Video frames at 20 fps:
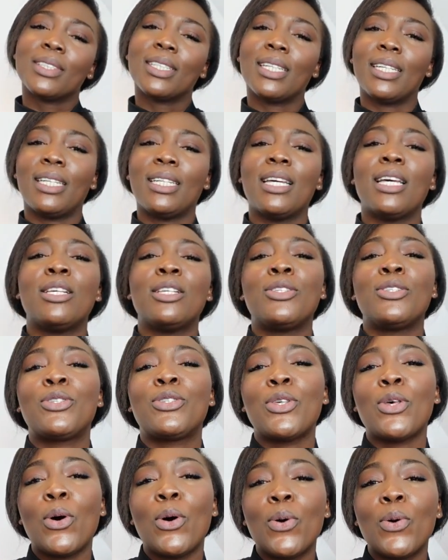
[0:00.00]
Good.
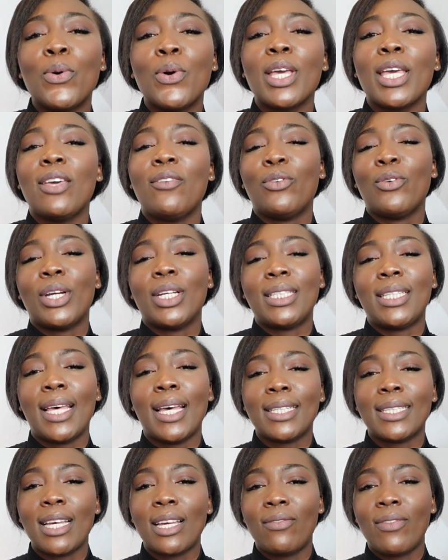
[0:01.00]
So if you're a
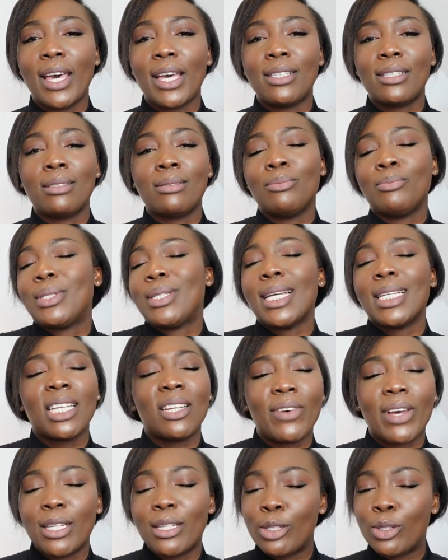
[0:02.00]
tax
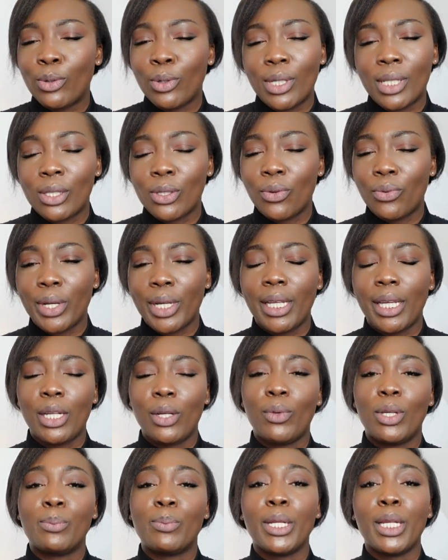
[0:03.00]
advisors know this already
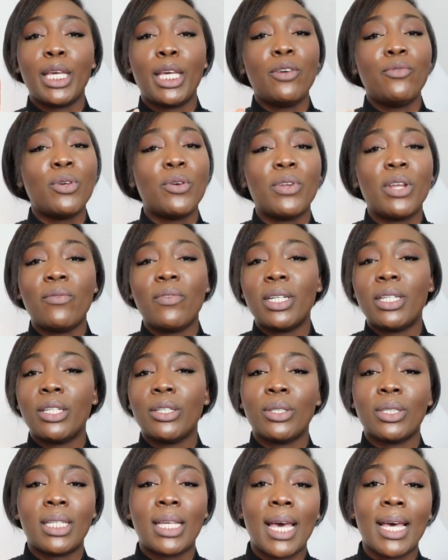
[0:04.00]
anyways, but if you've never
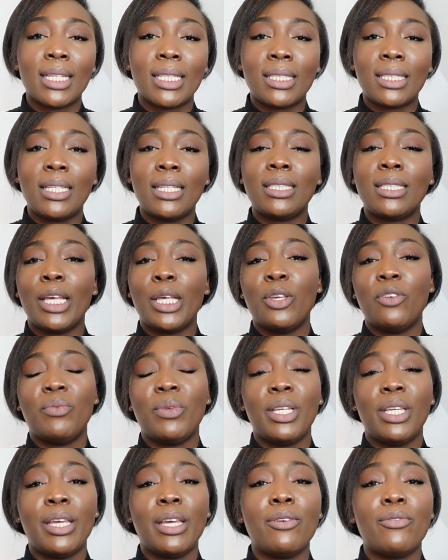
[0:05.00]
done your taxes and you've
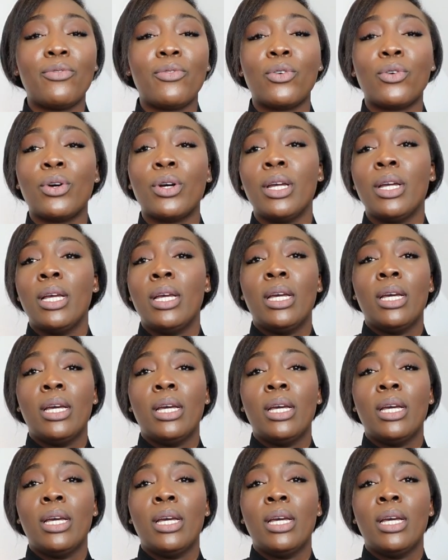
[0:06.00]
been here for